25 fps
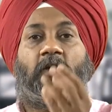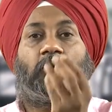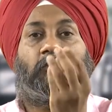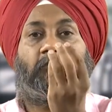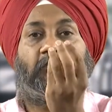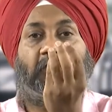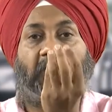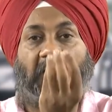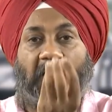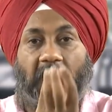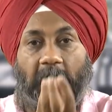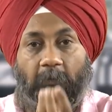
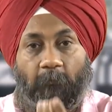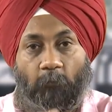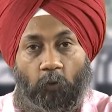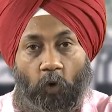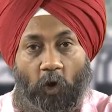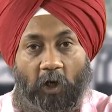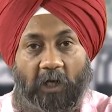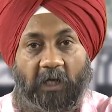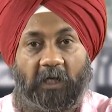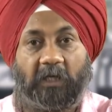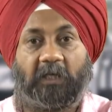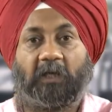we can
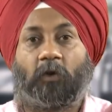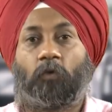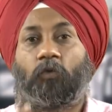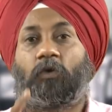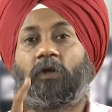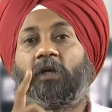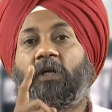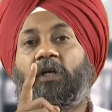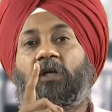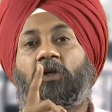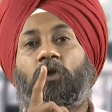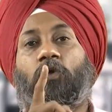boil
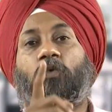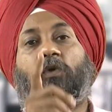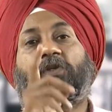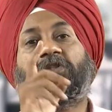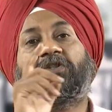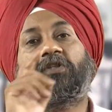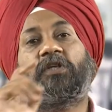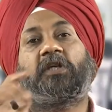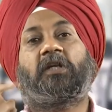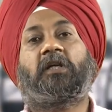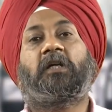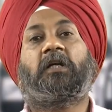down to a
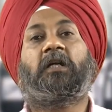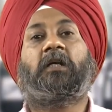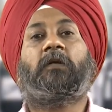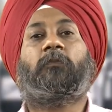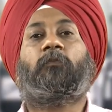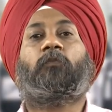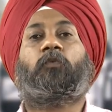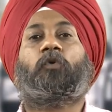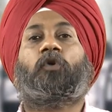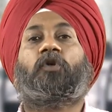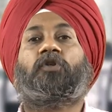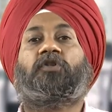single
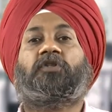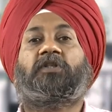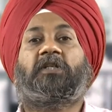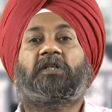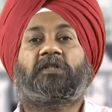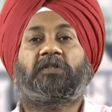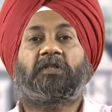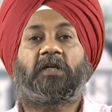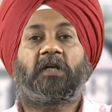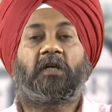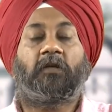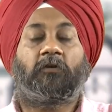
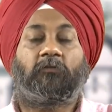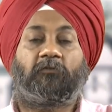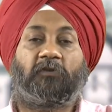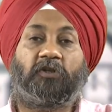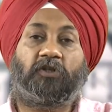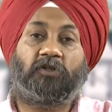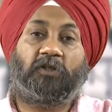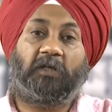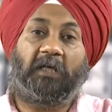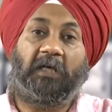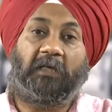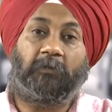process
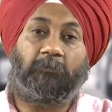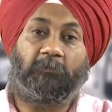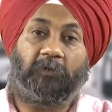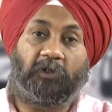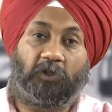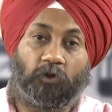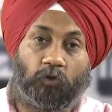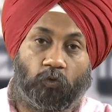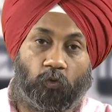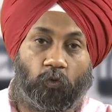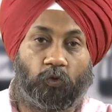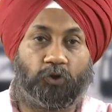which can be
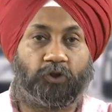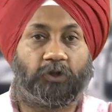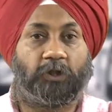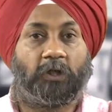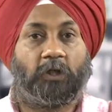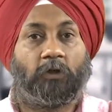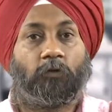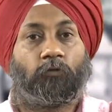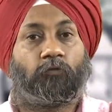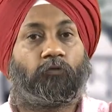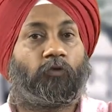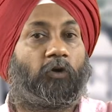used
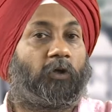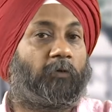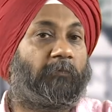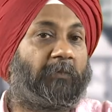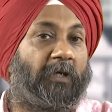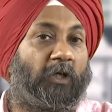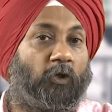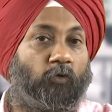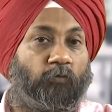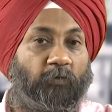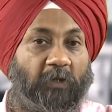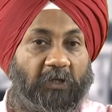for
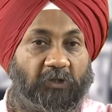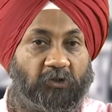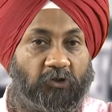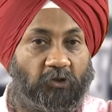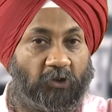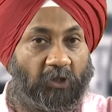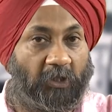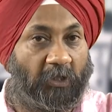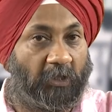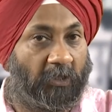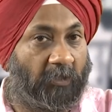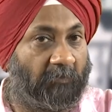
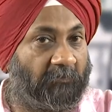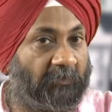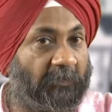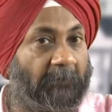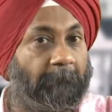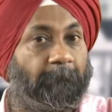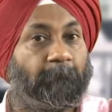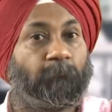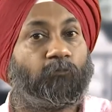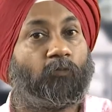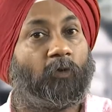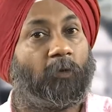manufacturing our
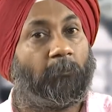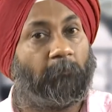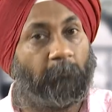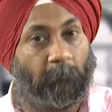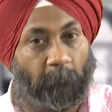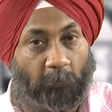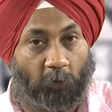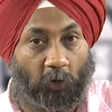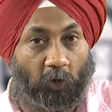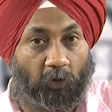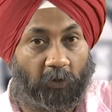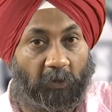
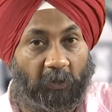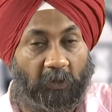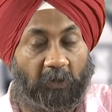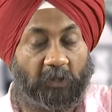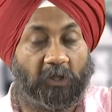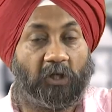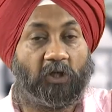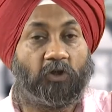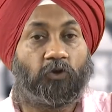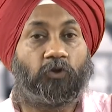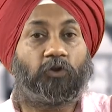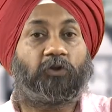product.
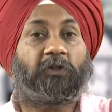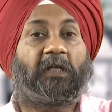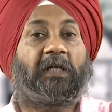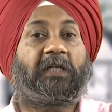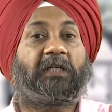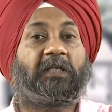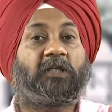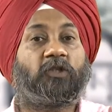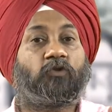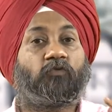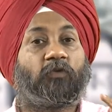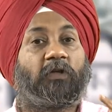So, that
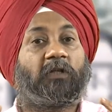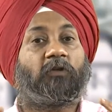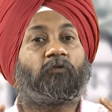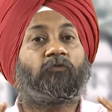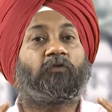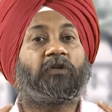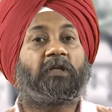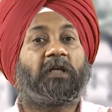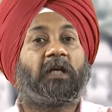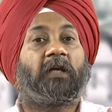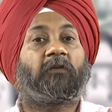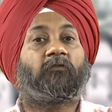is what
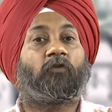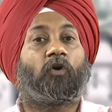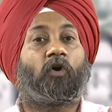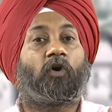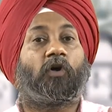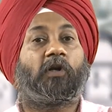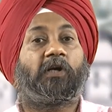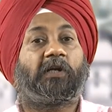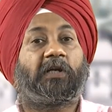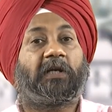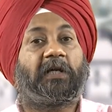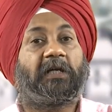we have
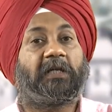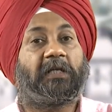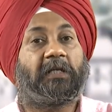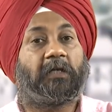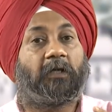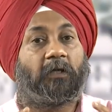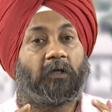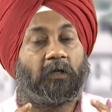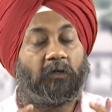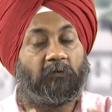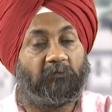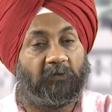already
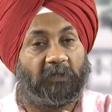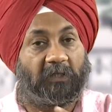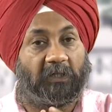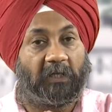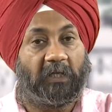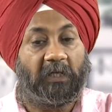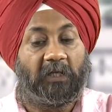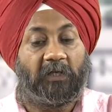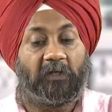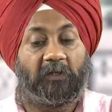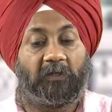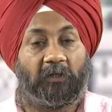covered.
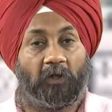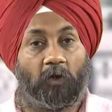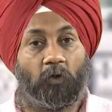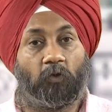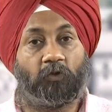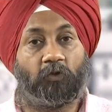Now,